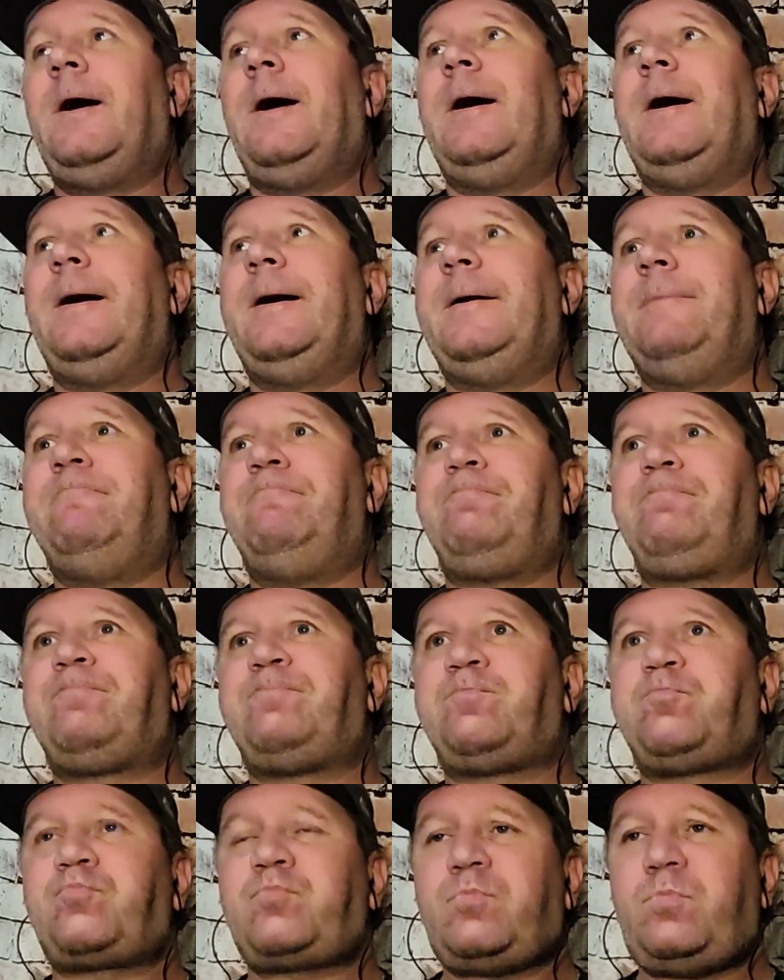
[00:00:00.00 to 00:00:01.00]

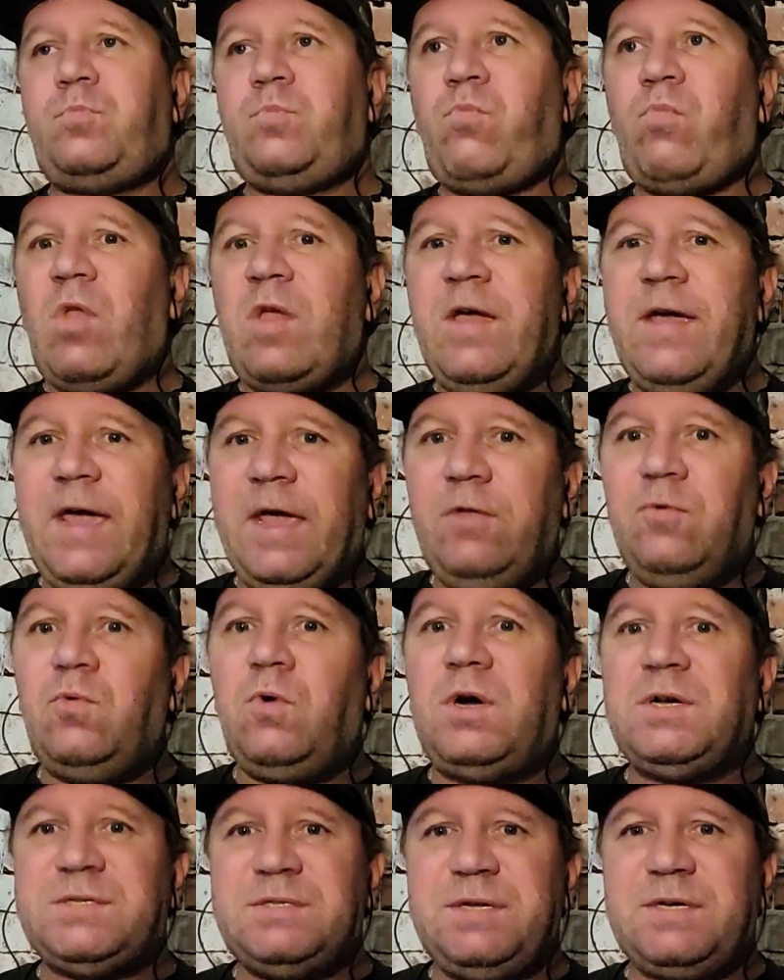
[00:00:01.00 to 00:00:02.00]
It
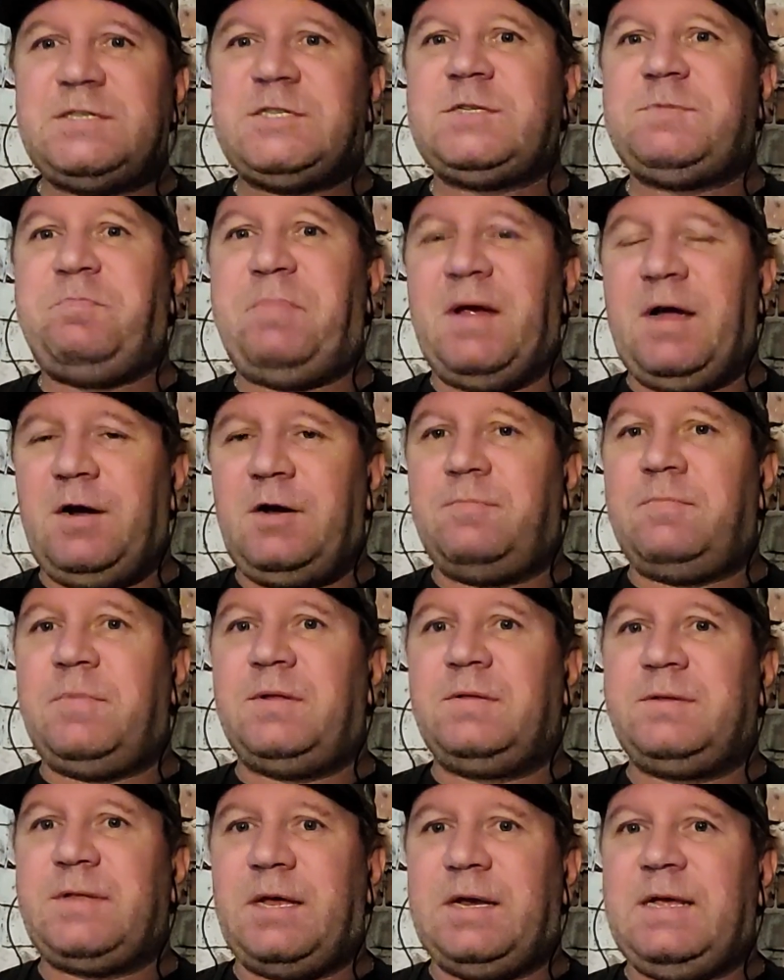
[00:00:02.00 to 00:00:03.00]
was an
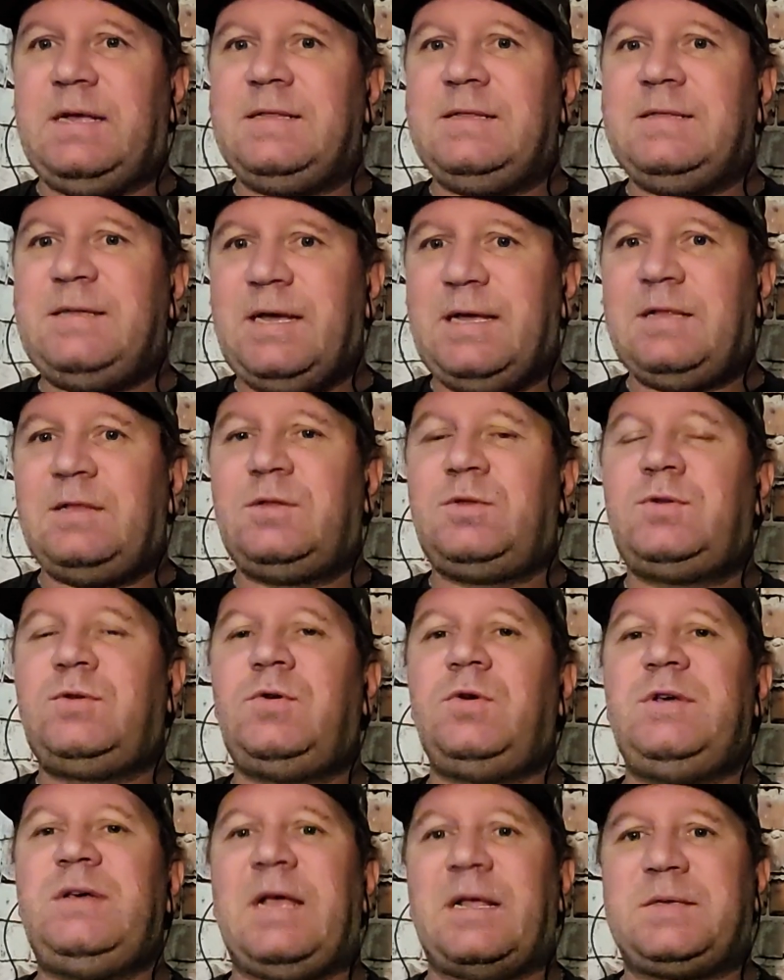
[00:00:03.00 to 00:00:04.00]
experiment that he did
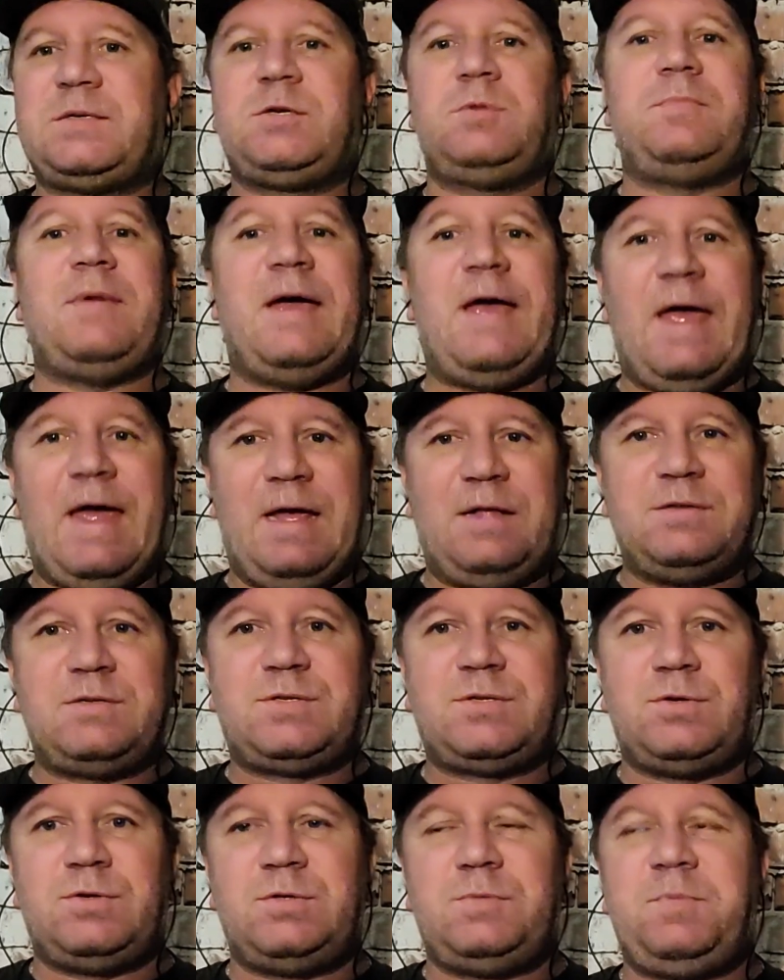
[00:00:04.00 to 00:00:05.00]
to get some
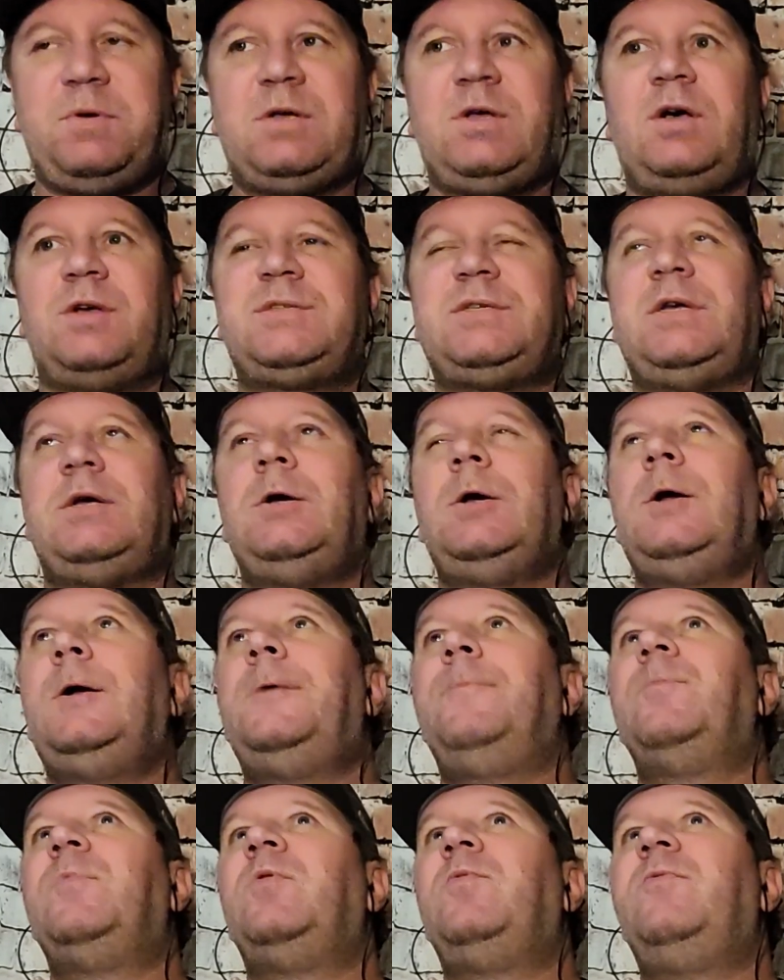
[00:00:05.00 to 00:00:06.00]
answers. Because,
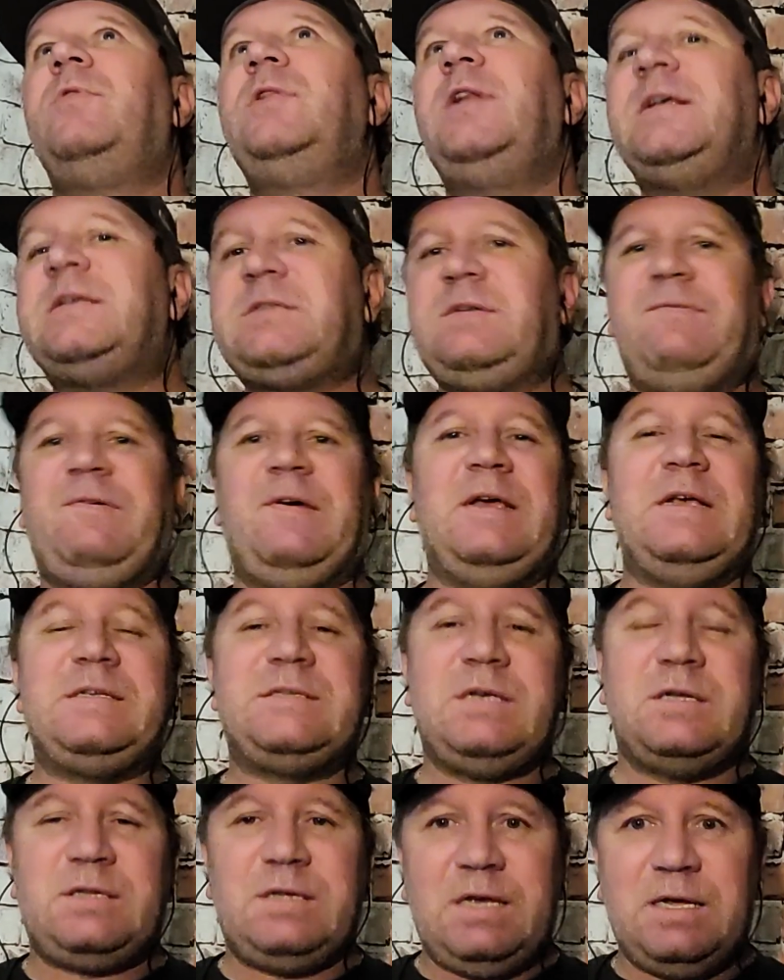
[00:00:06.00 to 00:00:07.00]
let's
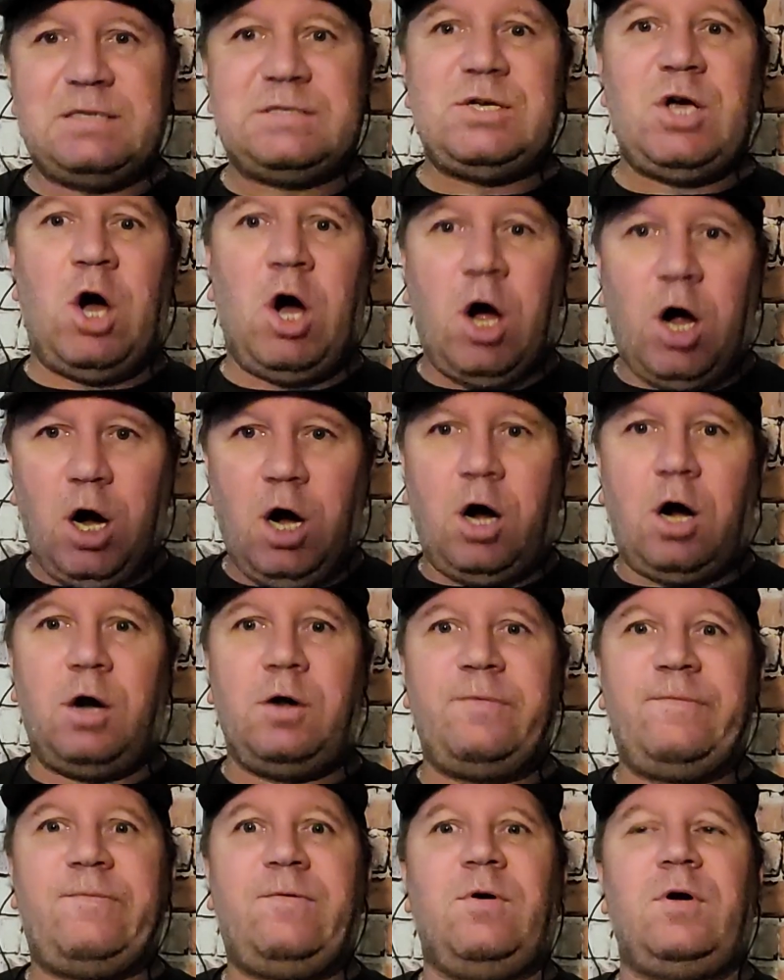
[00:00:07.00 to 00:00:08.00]
face it, it's
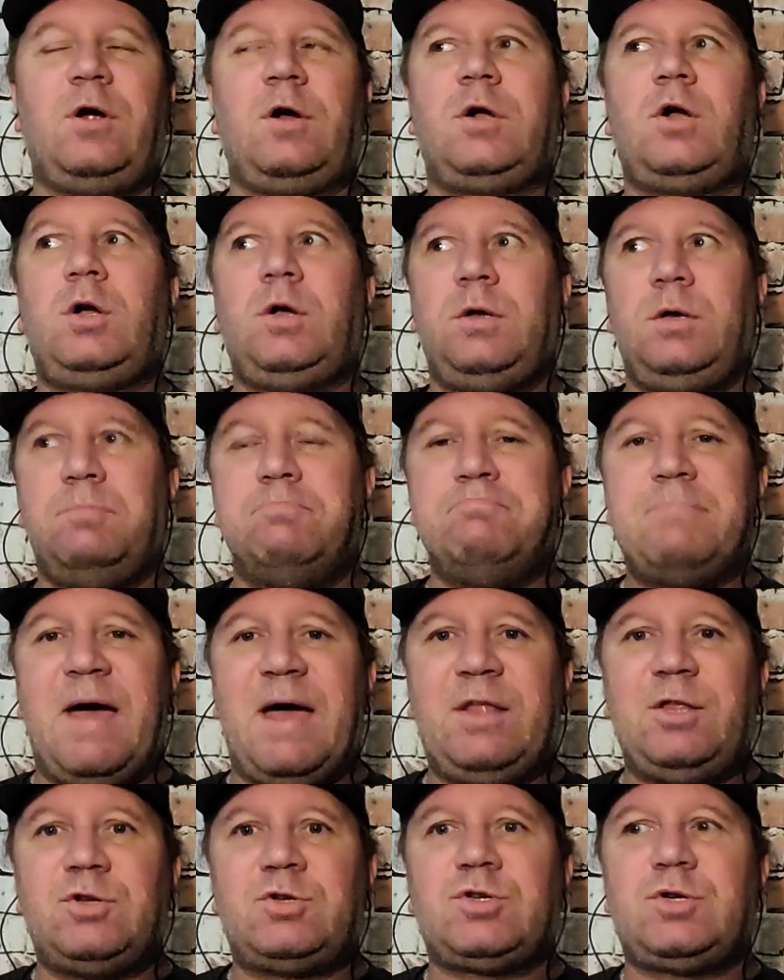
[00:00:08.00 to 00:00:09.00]
hard for a
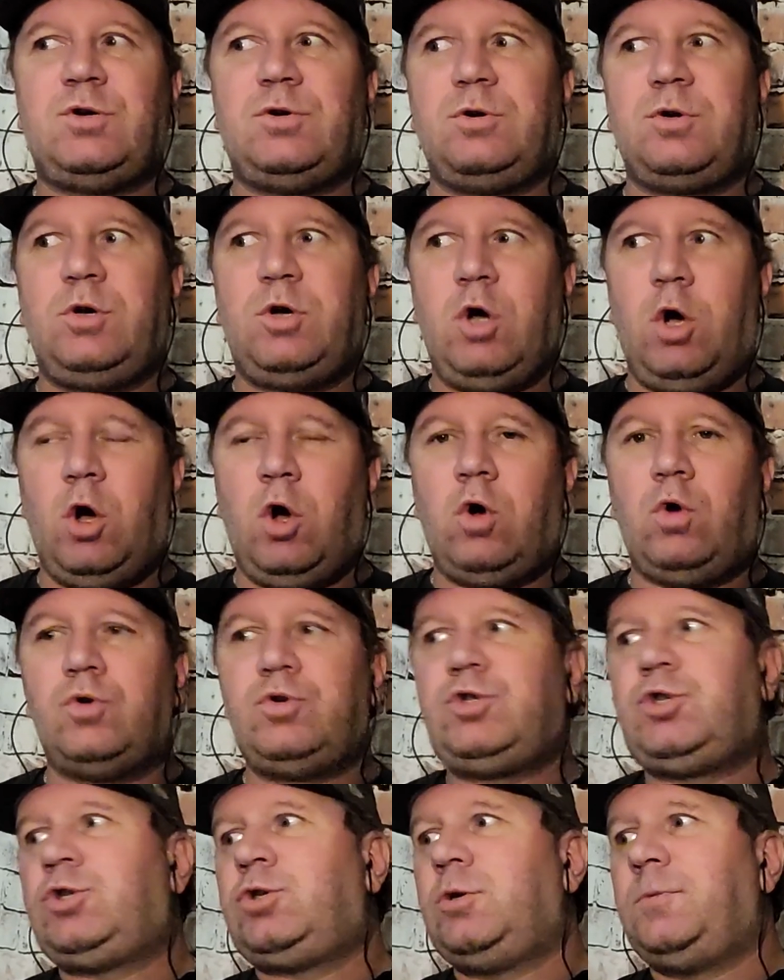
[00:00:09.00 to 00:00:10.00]
manager,
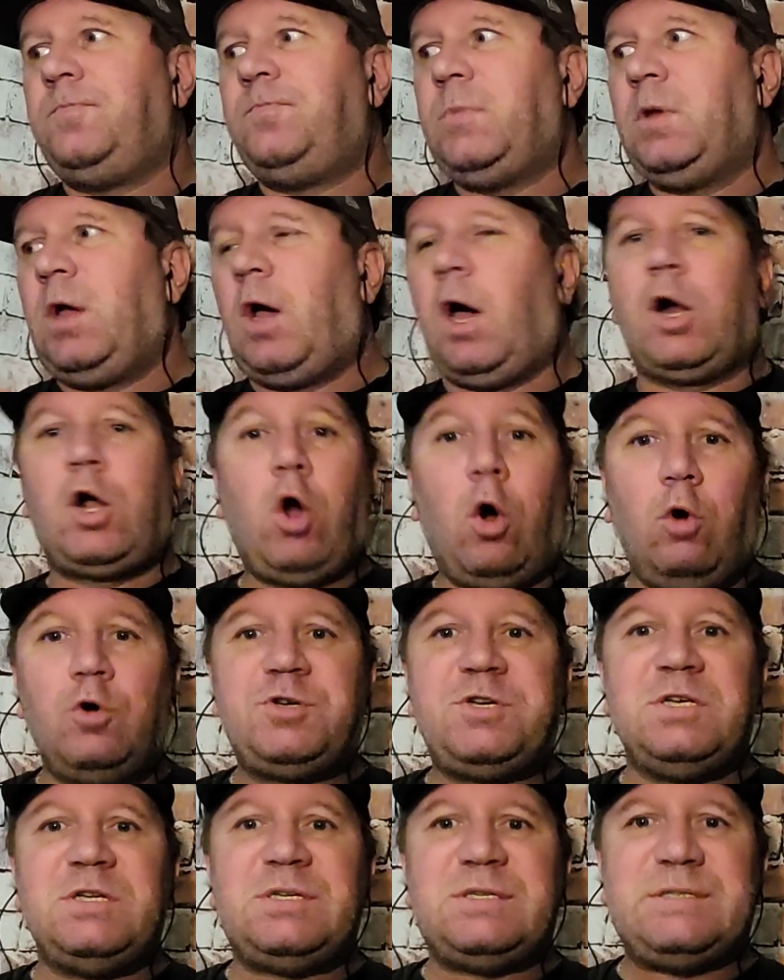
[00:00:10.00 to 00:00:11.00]
coach, a
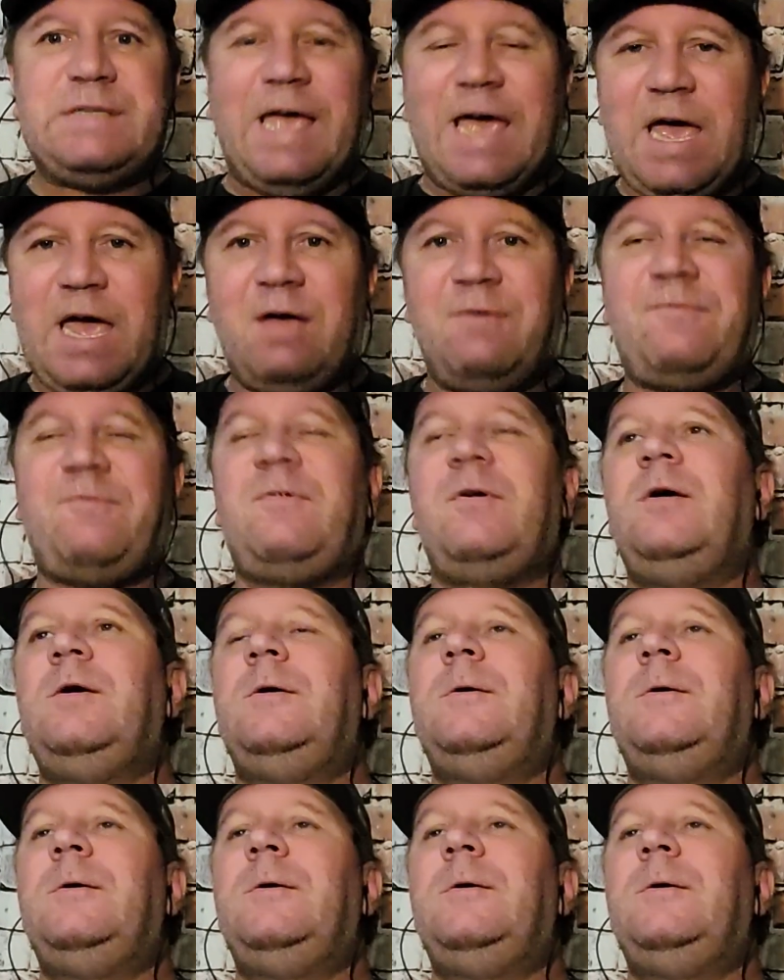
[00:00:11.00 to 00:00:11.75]
coaching staff